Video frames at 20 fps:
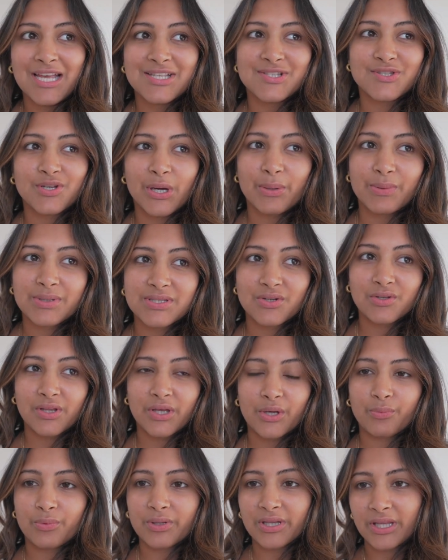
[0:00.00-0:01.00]
So I wasn't
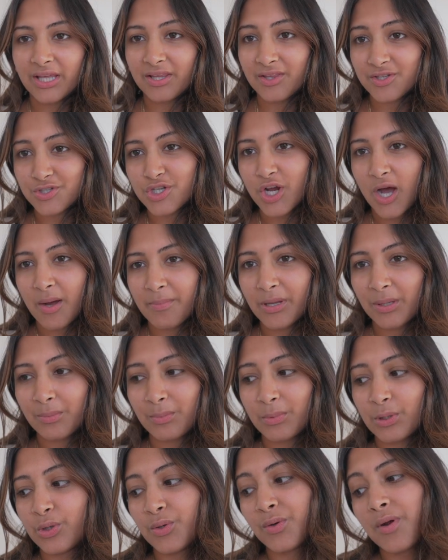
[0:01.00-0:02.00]
like really in the shopping
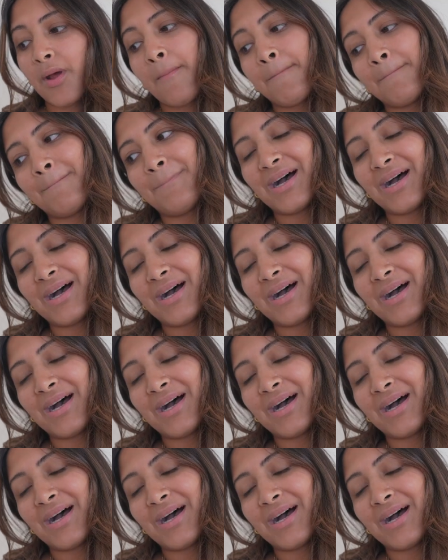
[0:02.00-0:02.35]
mood.